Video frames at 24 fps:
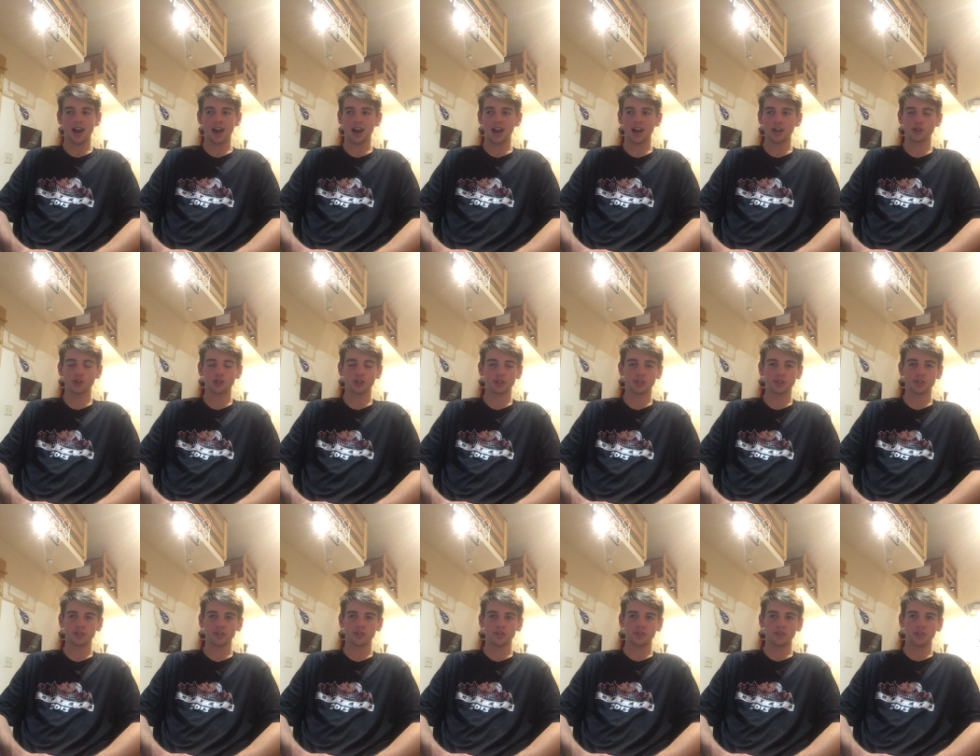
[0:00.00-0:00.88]

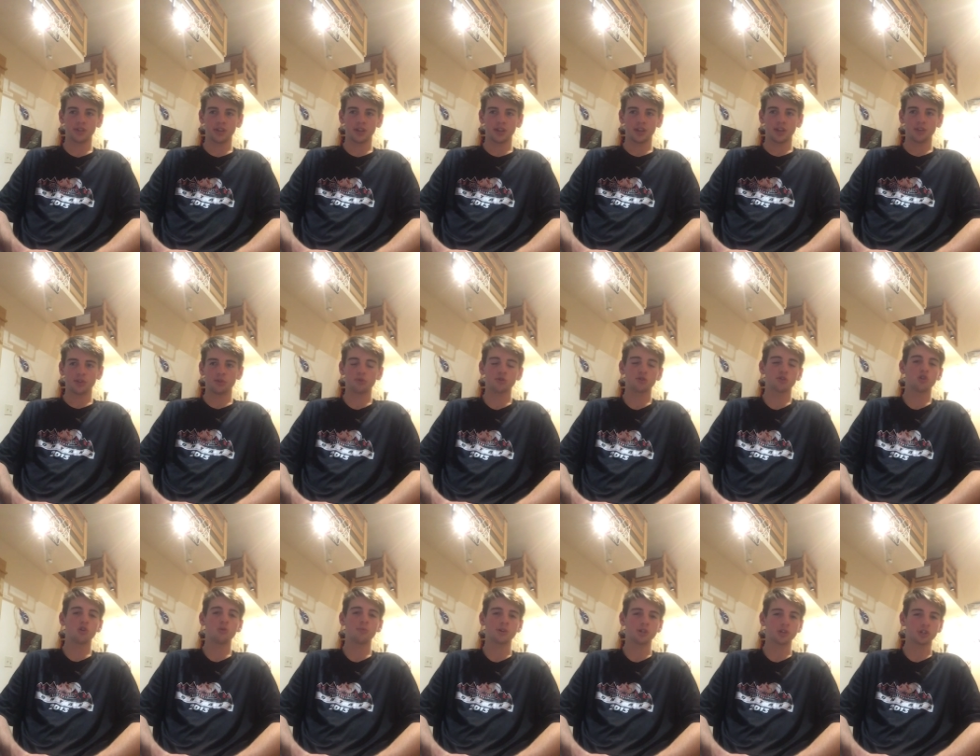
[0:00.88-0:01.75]
There's
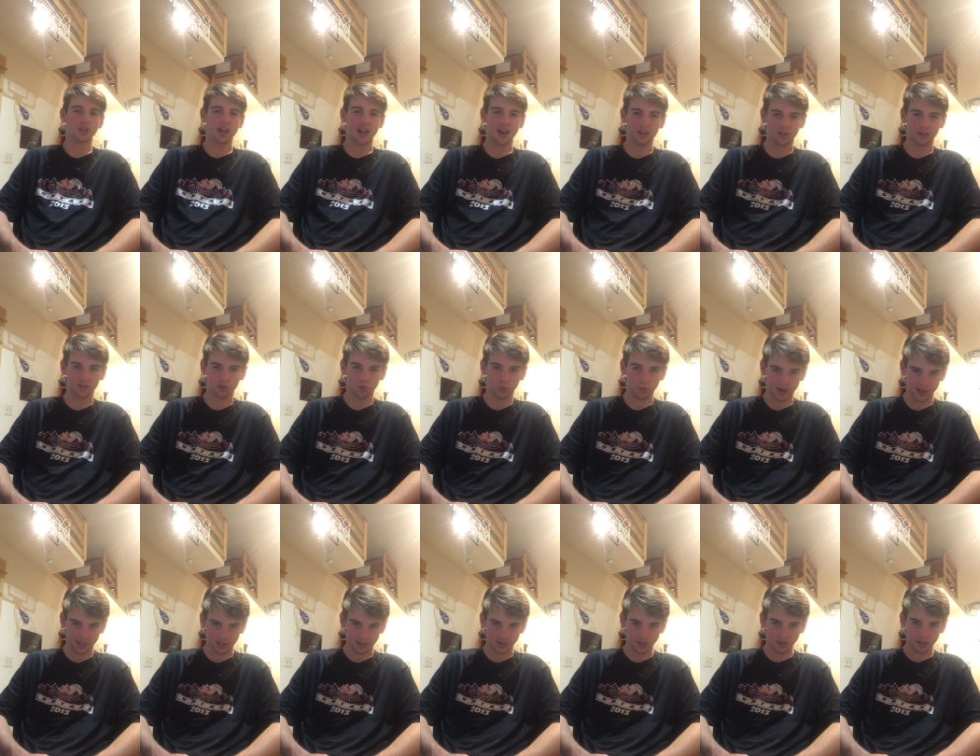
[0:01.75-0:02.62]
too much talent in the
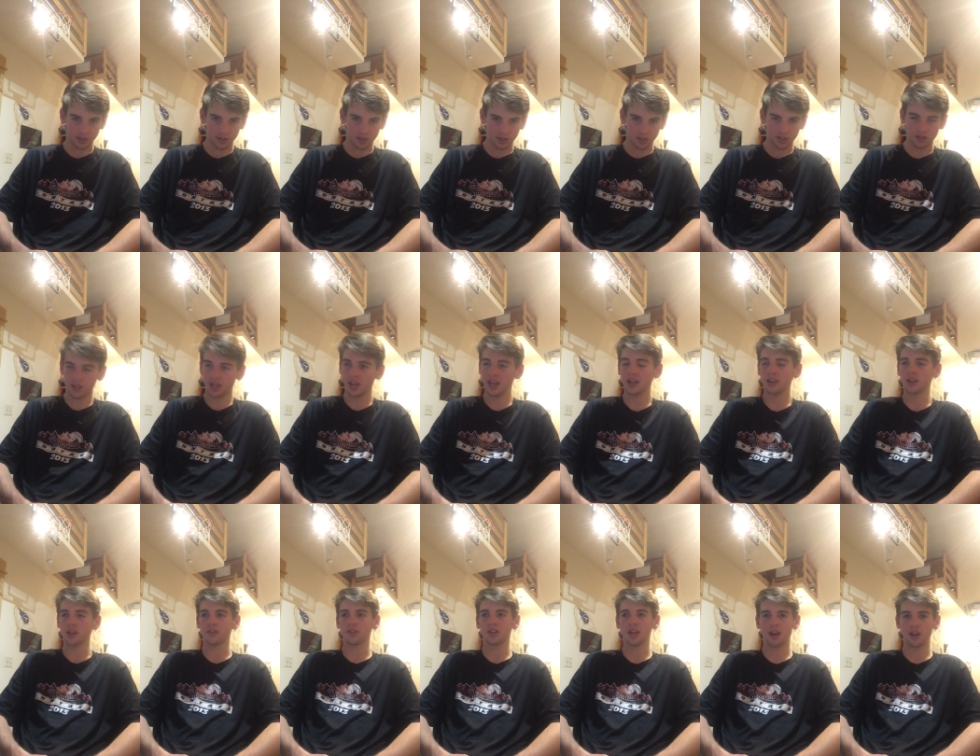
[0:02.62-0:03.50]
West. You
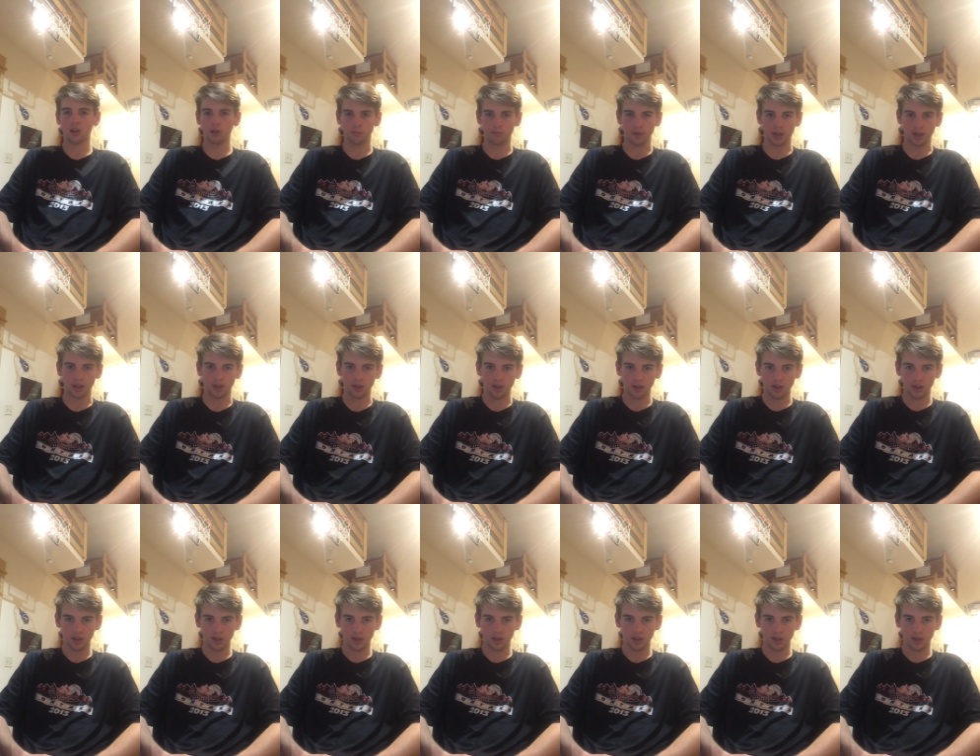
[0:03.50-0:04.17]
can't tell me